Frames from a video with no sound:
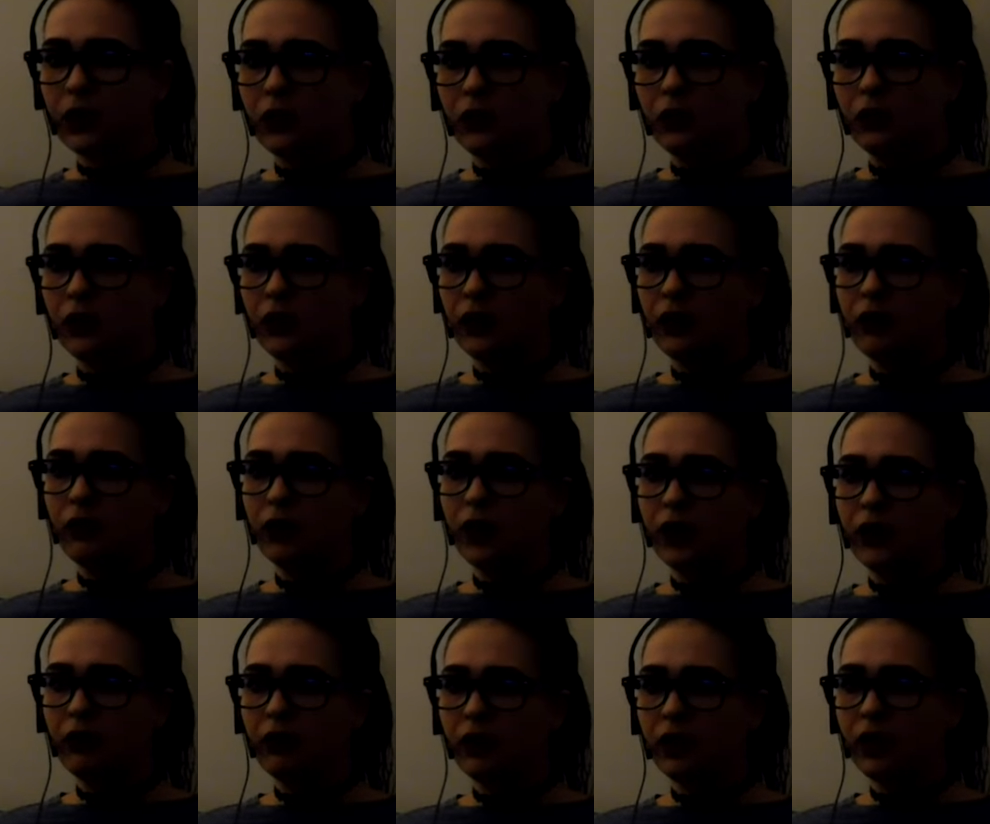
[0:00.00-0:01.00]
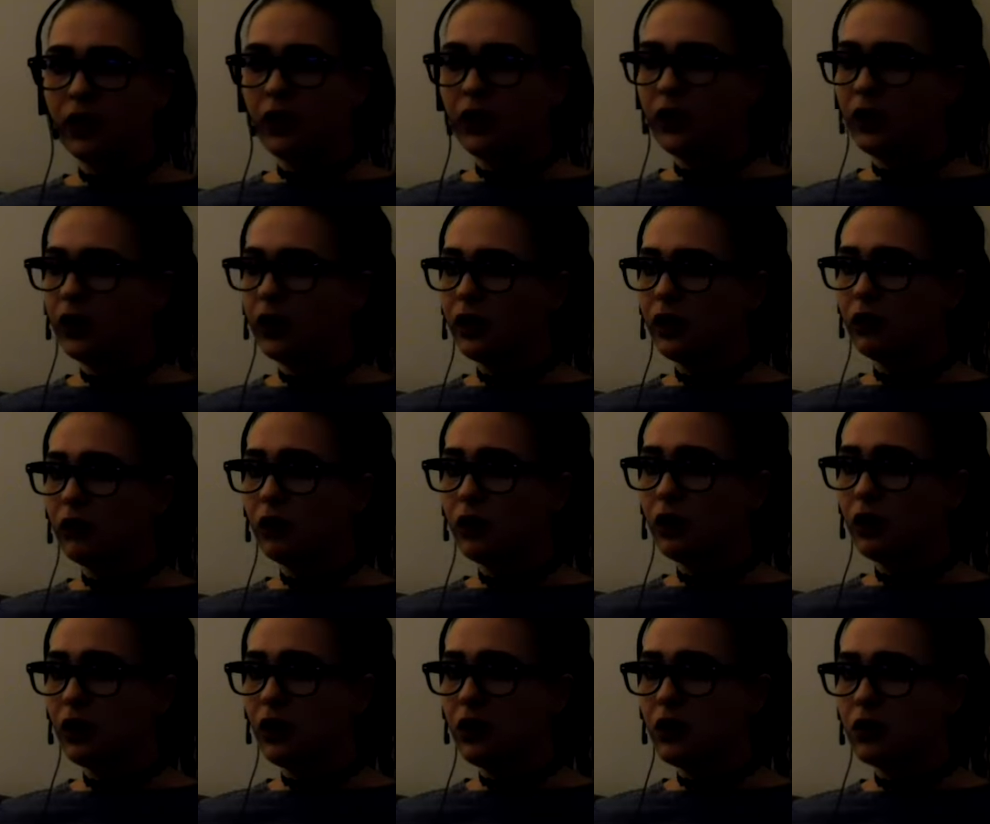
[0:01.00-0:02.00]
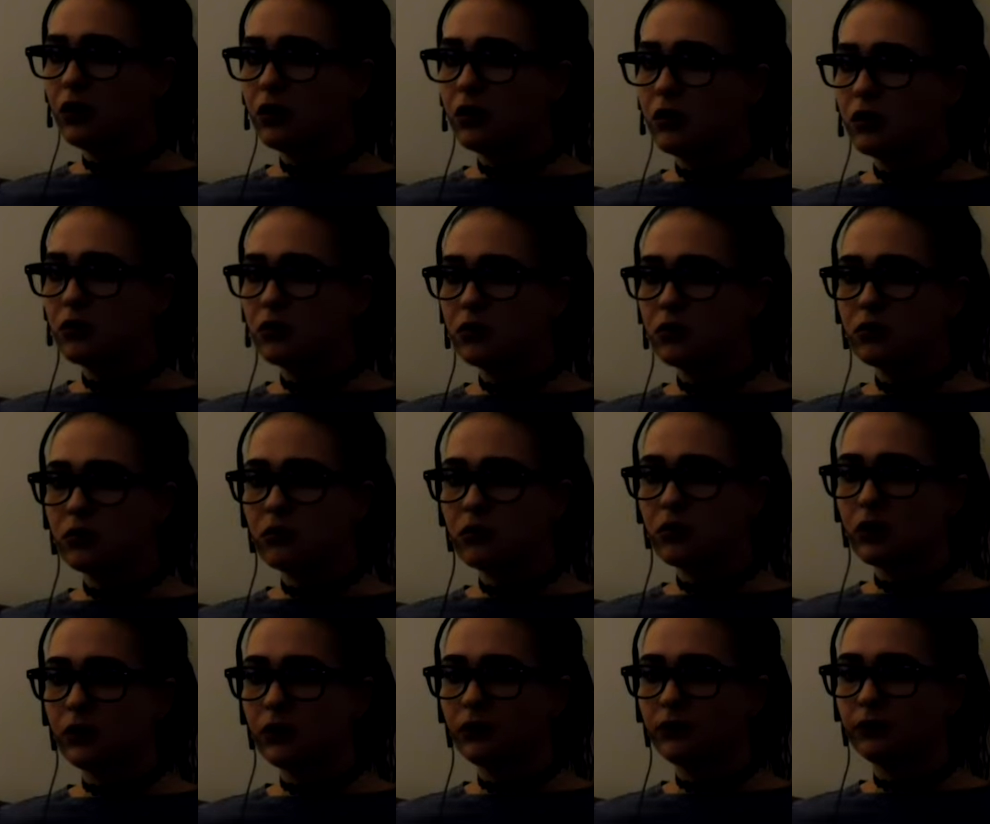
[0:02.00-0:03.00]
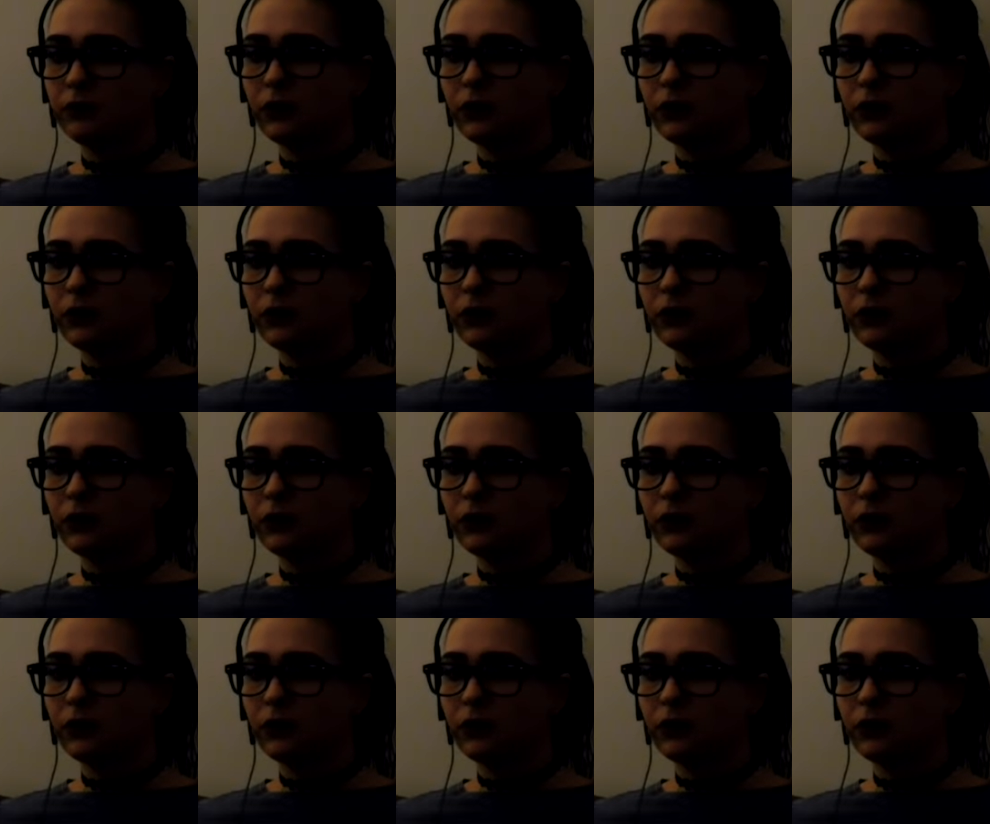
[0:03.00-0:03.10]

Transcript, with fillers: Okay, okay, okay. Here we go.